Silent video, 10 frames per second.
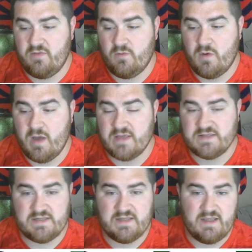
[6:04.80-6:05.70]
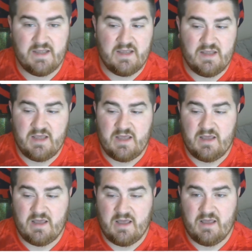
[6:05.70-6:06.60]
in the West.
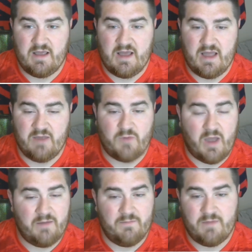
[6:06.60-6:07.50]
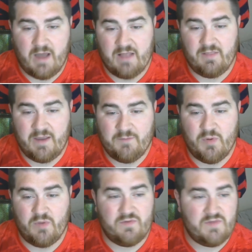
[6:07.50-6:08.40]
I like
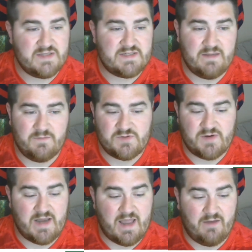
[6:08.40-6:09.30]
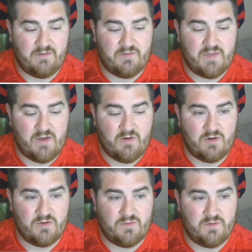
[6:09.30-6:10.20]
both of these teams right now. They
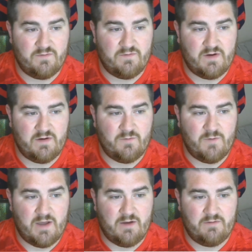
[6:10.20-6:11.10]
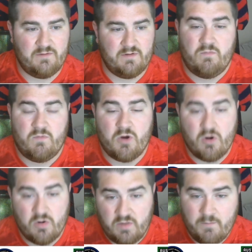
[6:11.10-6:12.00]
are doing very well.
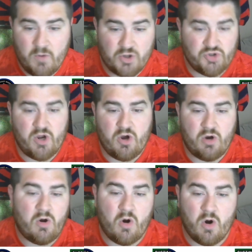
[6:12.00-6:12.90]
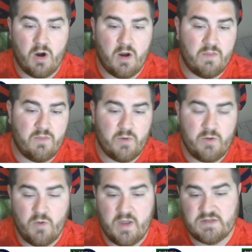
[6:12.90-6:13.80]
Currently, Montreal are 3
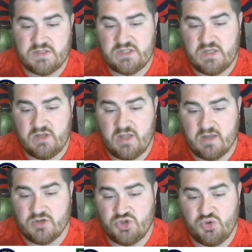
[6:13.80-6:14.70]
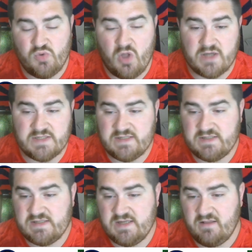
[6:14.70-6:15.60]
wins and 2
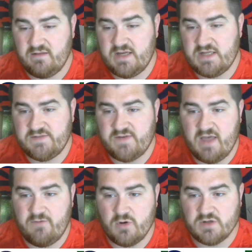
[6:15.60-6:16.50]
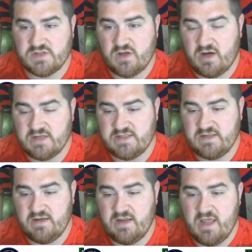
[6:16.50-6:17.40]
losses in the last 5, whereas
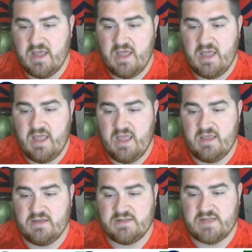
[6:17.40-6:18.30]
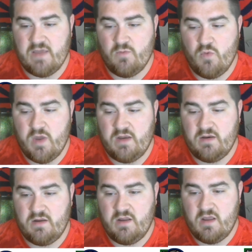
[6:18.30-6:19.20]
Austin is 1 win,